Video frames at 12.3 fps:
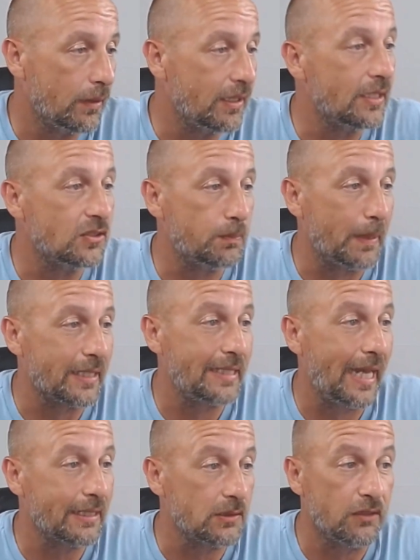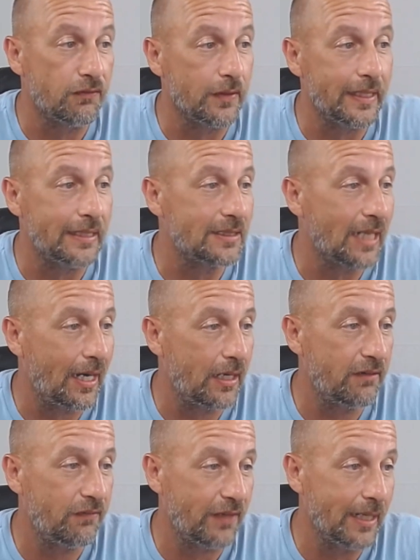It is spectacular for the
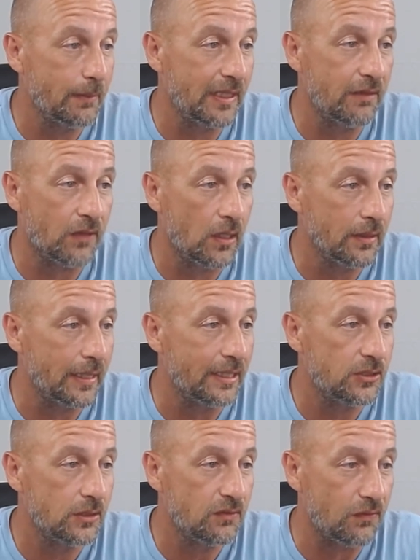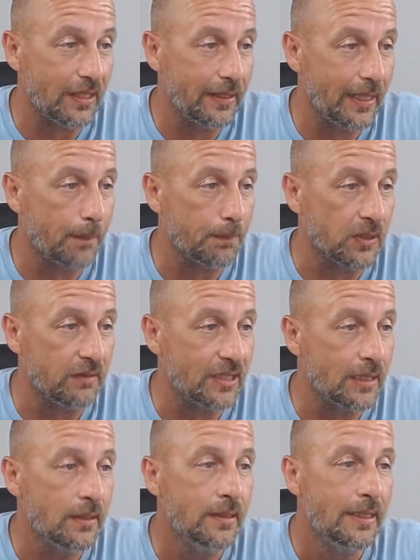entire family of all ages, very uplifting.